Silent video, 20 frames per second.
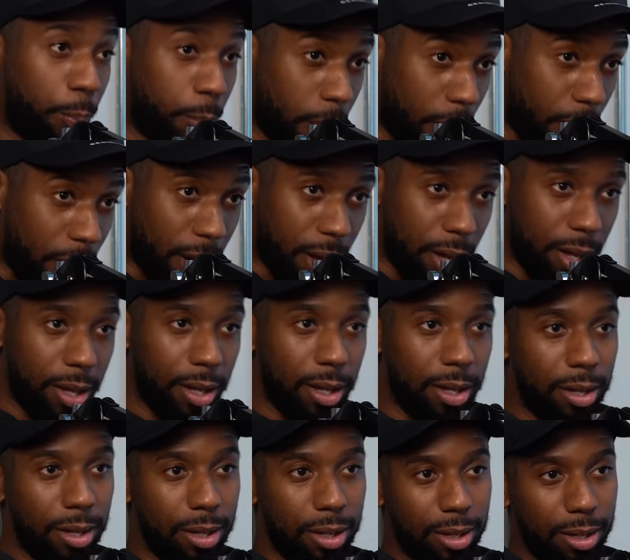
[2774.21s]
But
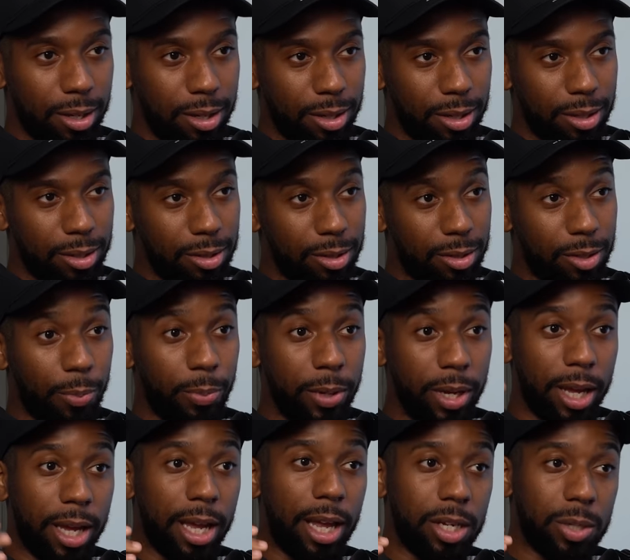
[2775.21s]
to
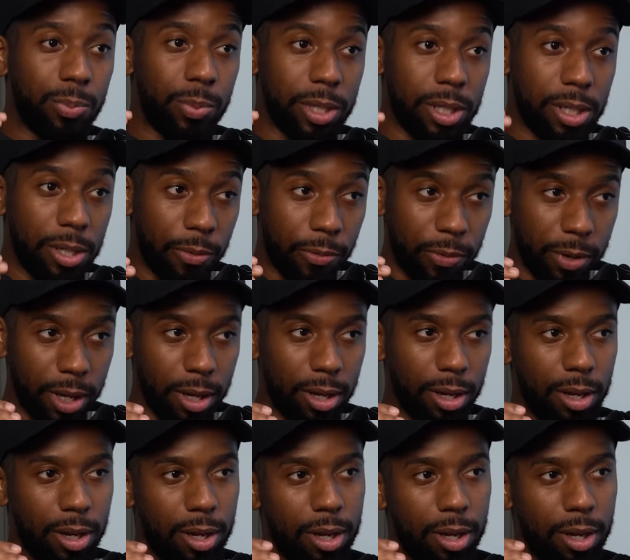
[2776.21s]
be again specific,